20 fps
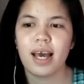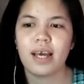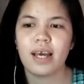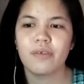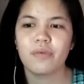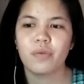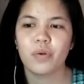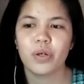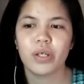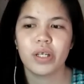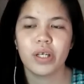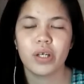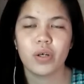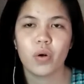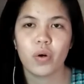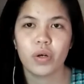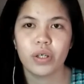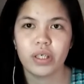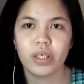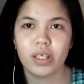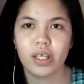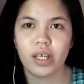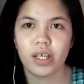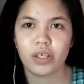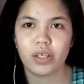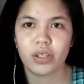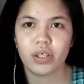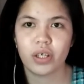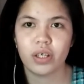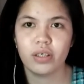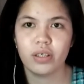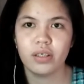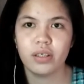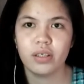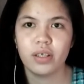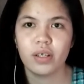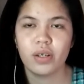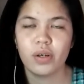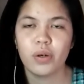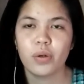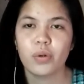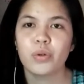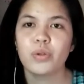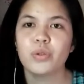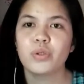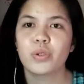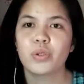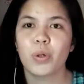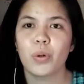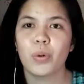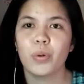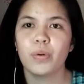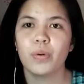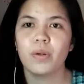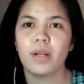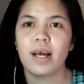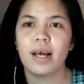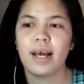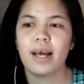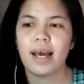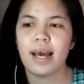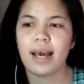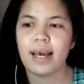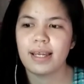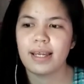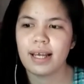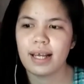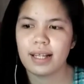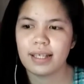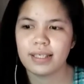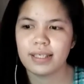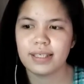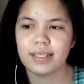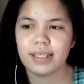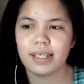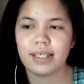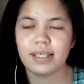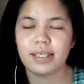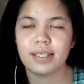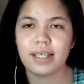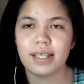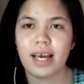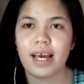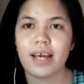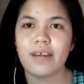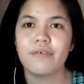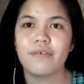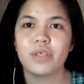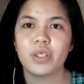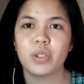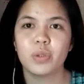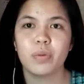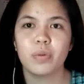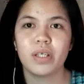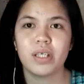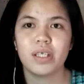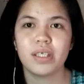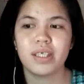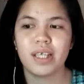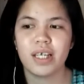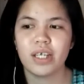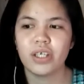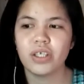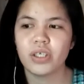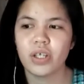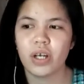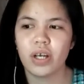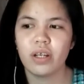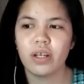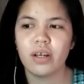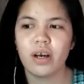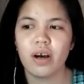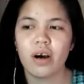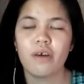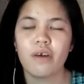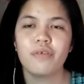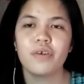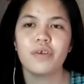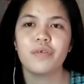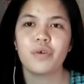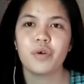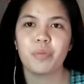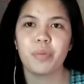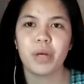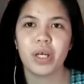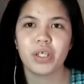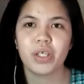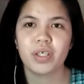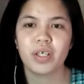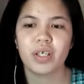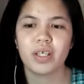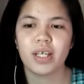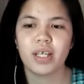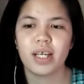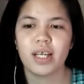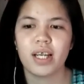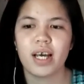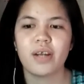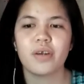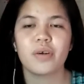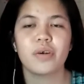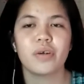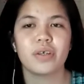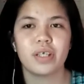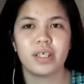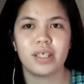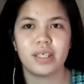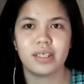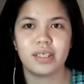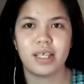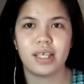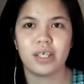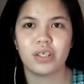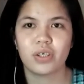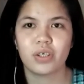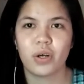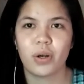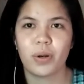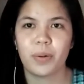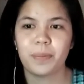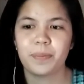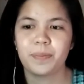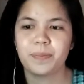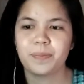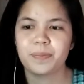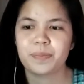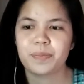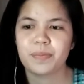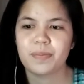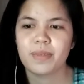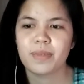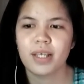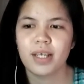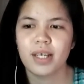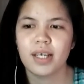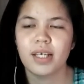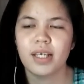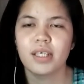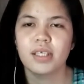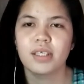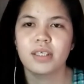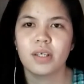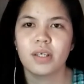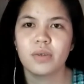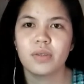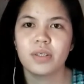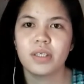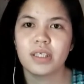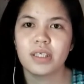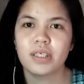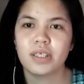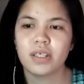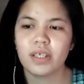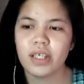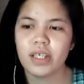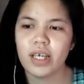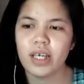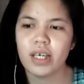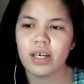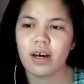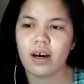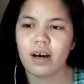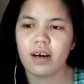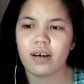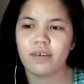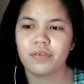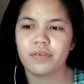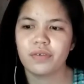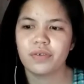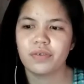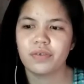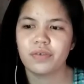and for the coordination, control, analysis, and visualization of information in an organization. So the study of